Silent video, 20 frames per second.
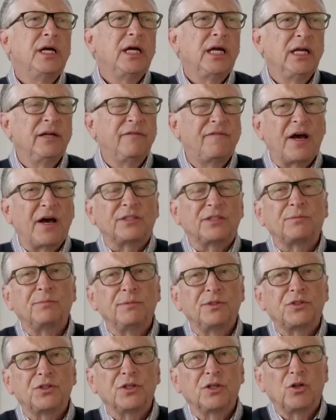
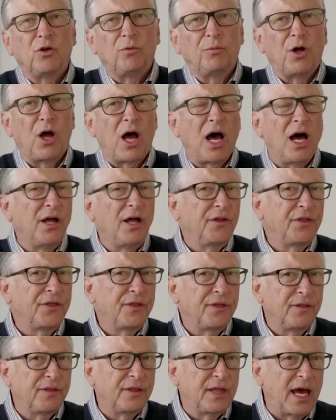investments in global health
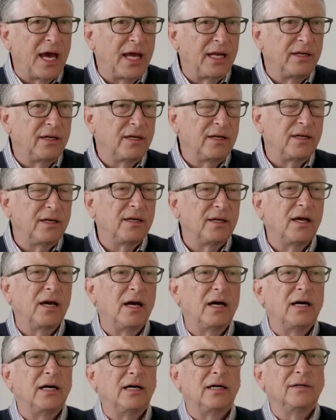that
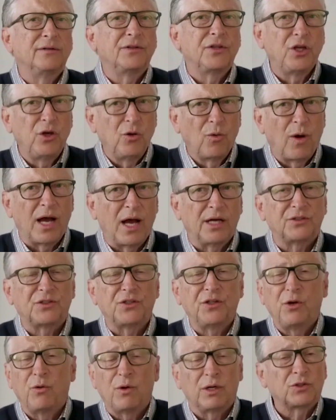the US
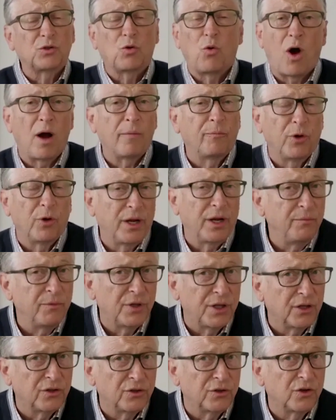and the US cooperating
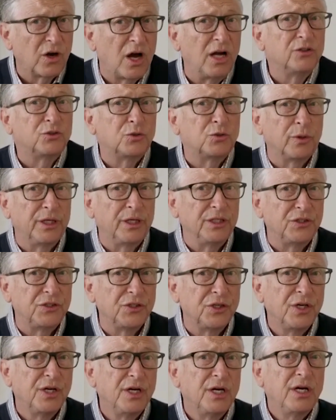with other countries
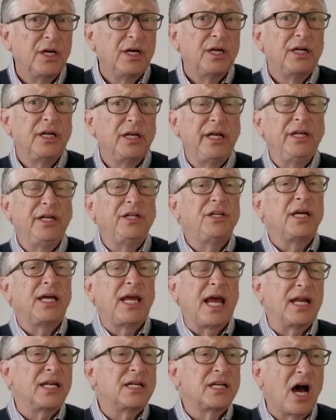need to
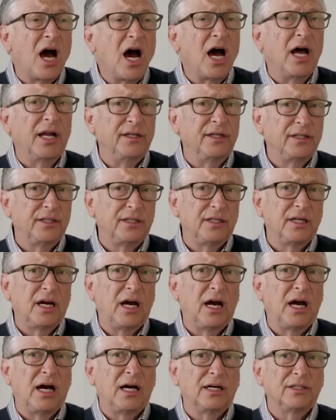get done
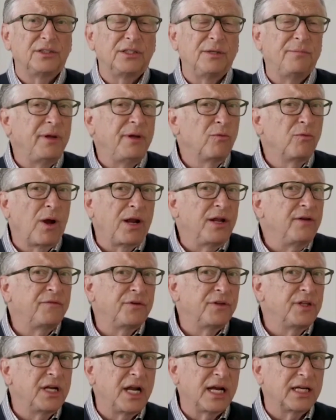to be ready for
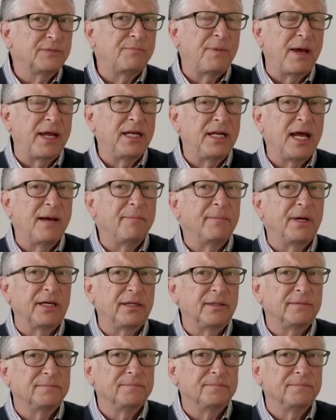the next pandemic.